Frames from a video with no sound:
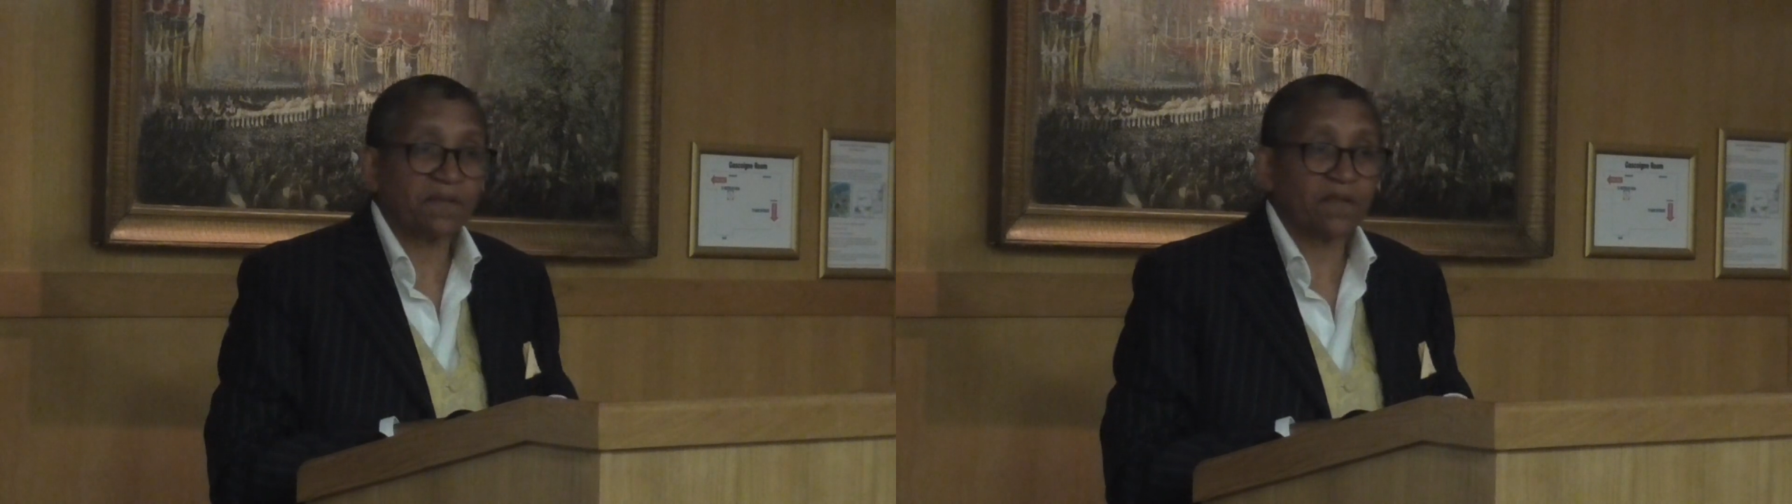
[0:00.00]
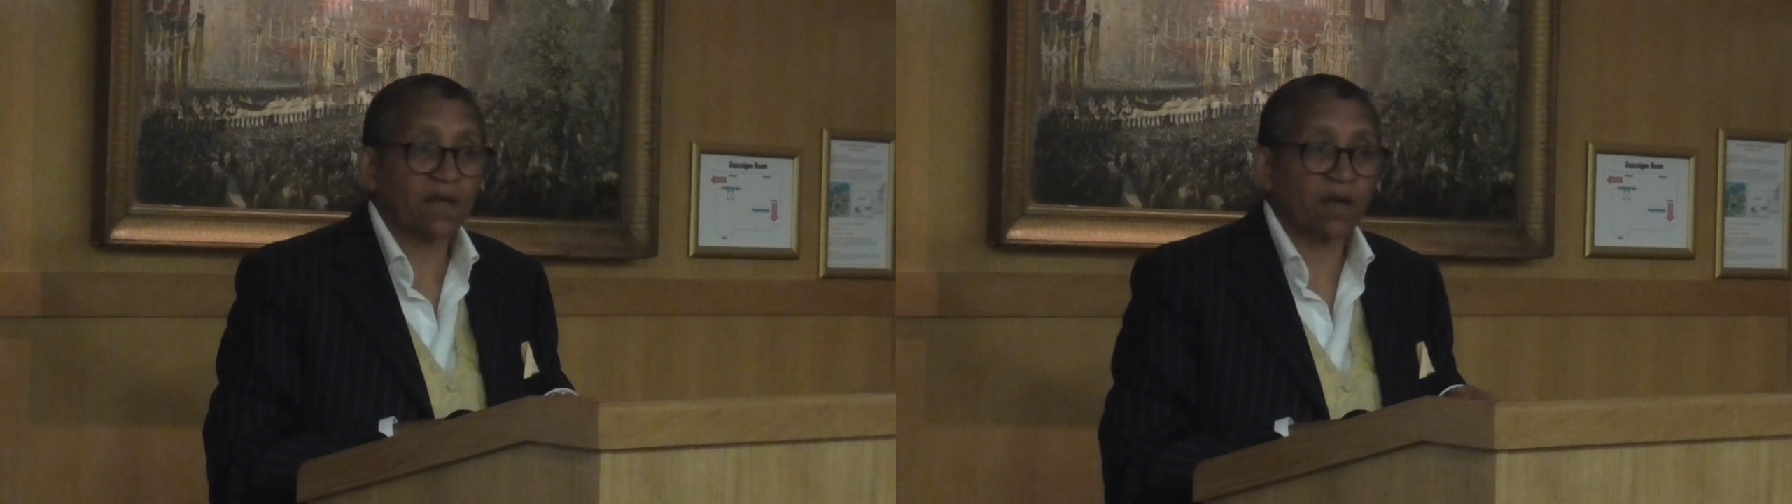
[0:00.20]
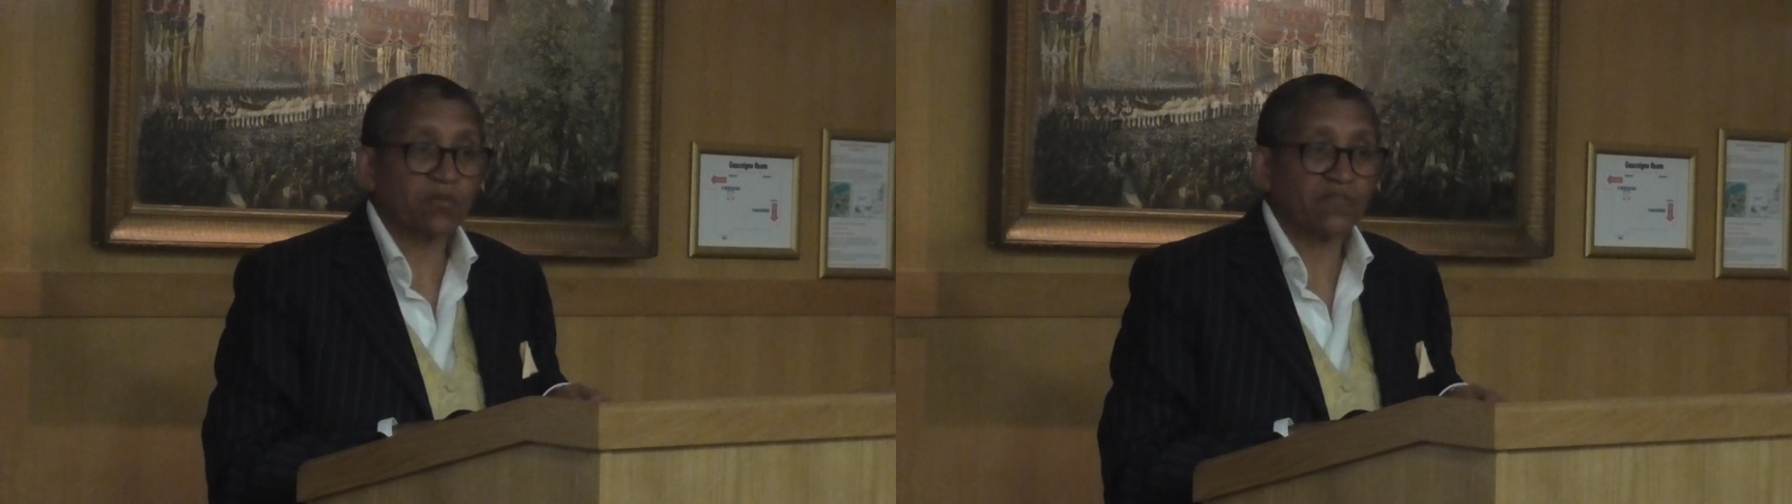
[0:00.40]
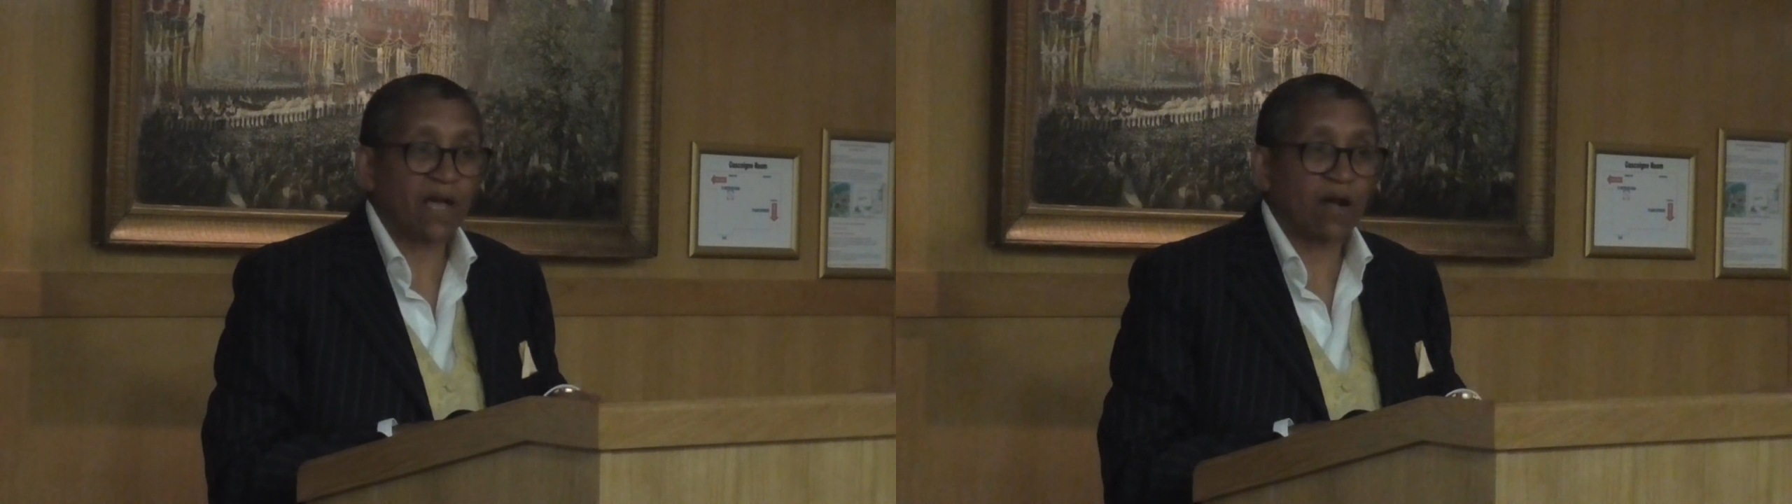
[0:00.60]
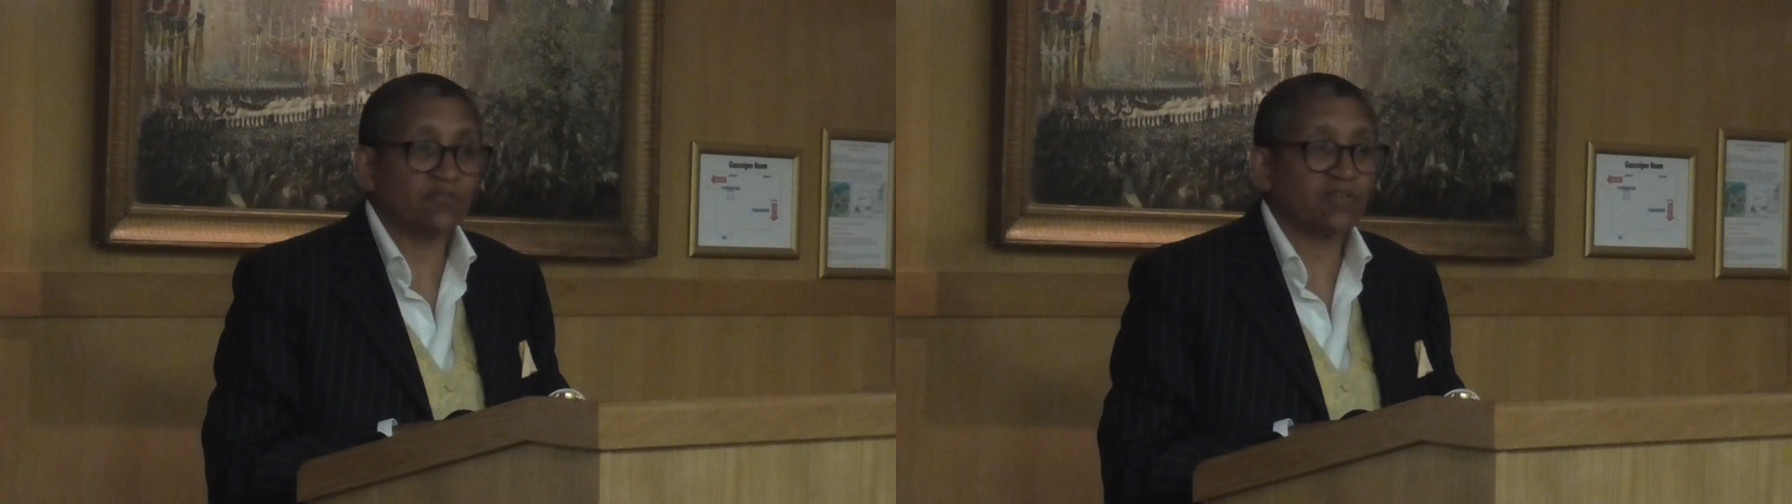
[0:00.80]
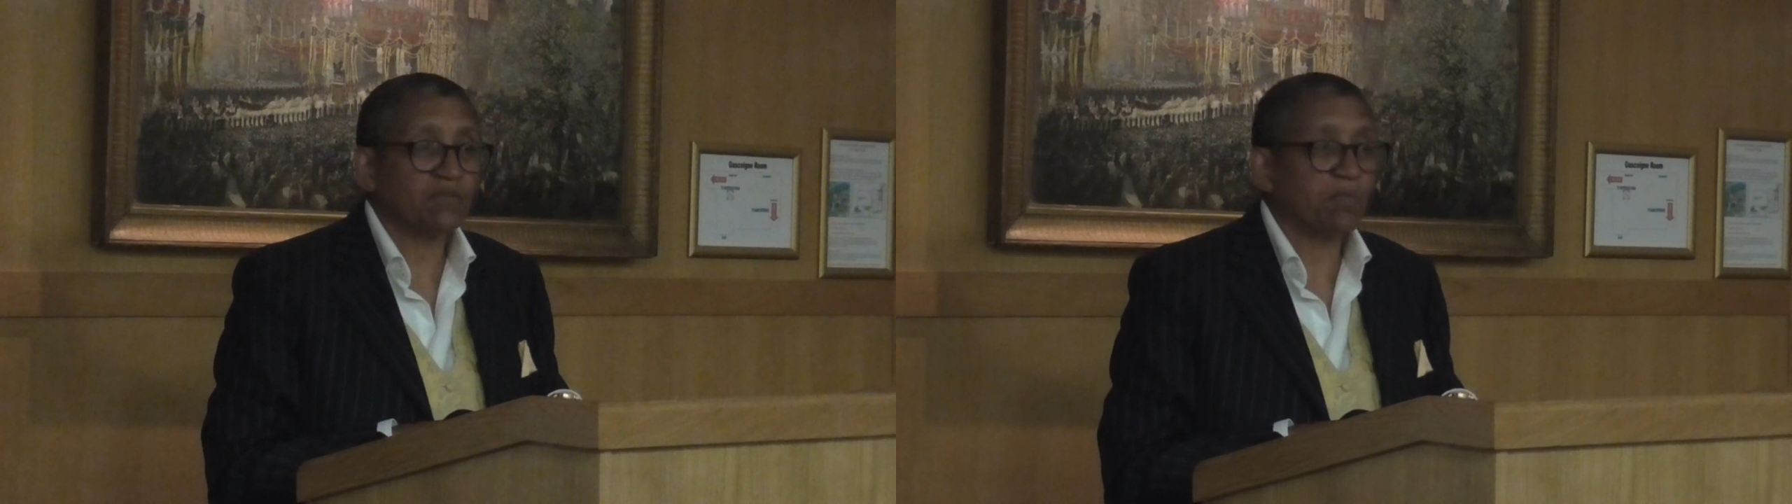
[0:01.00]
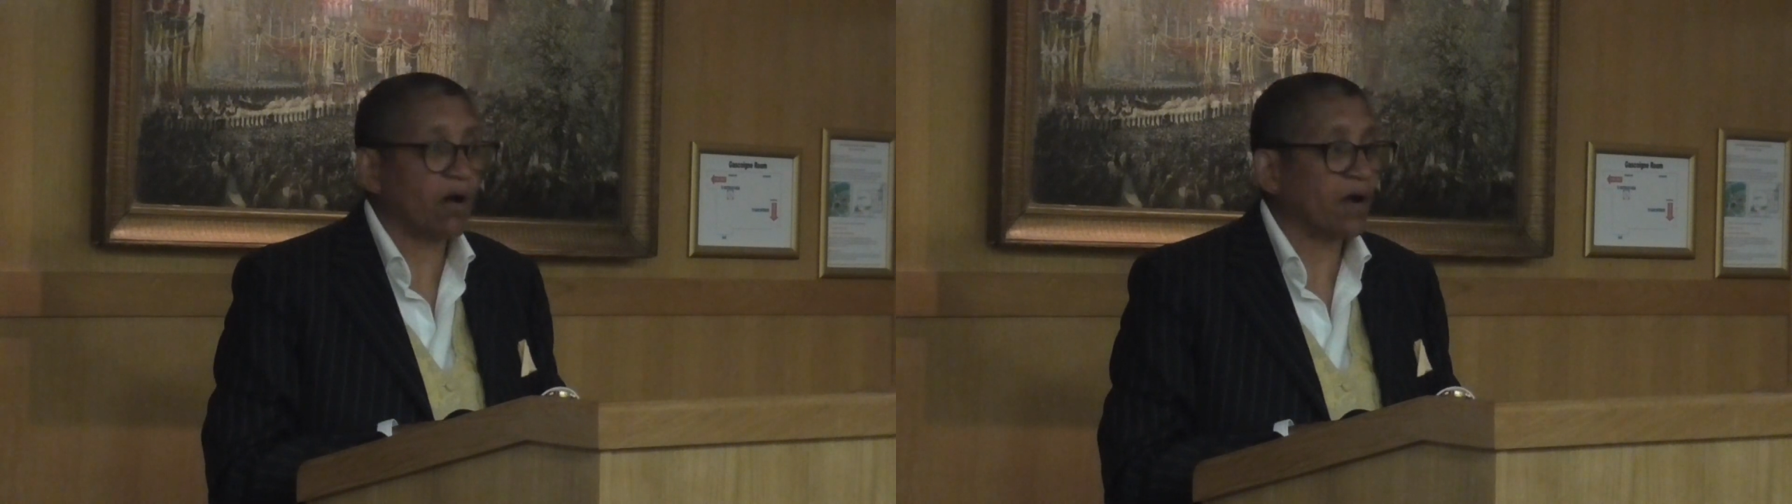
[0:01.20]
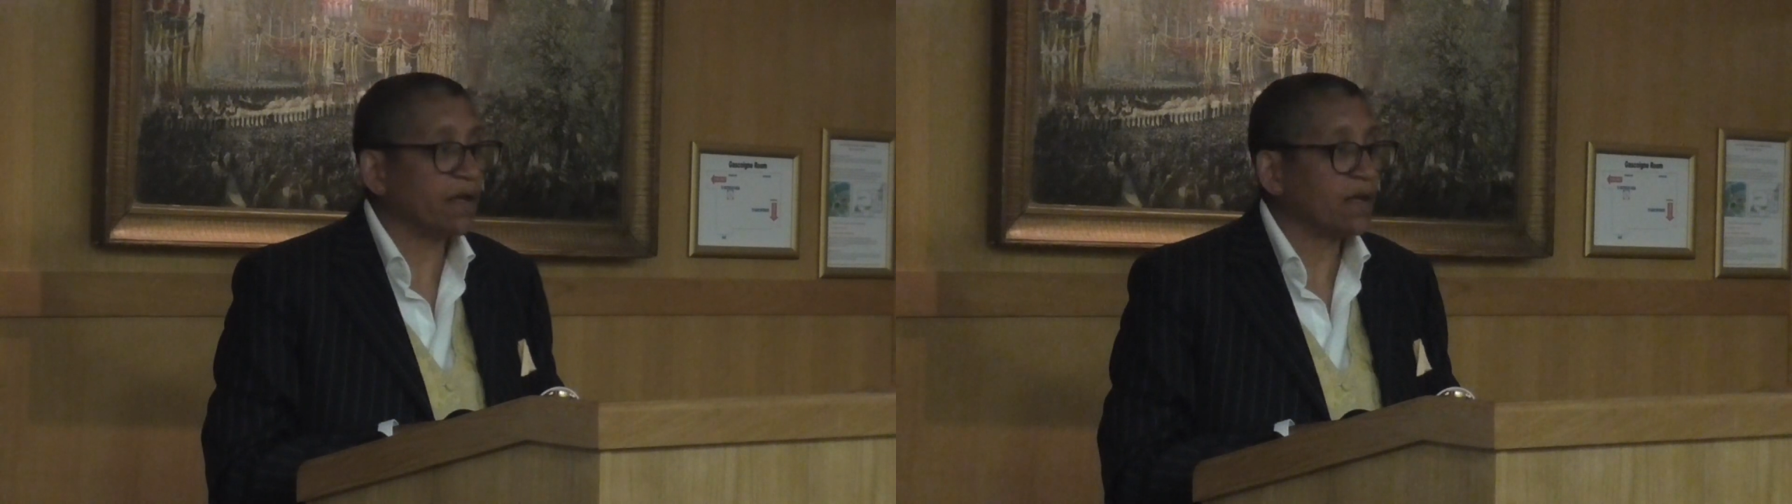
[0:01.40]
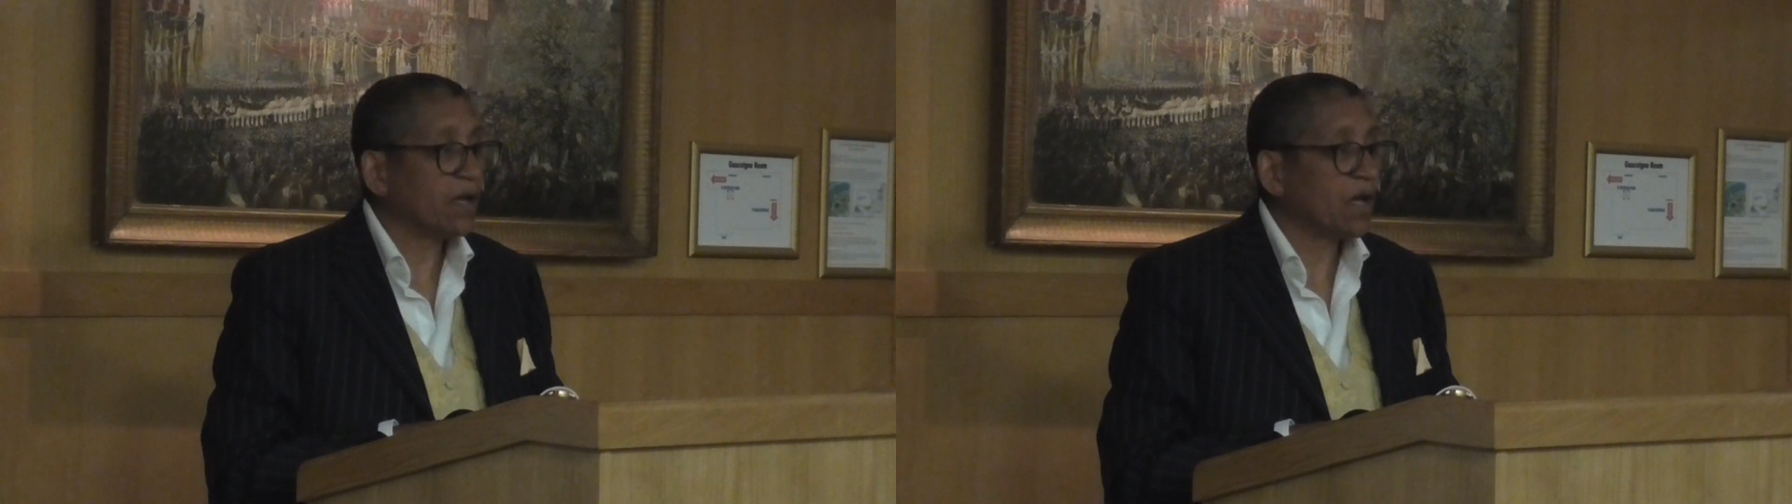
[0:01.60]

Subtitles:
I think I was outed by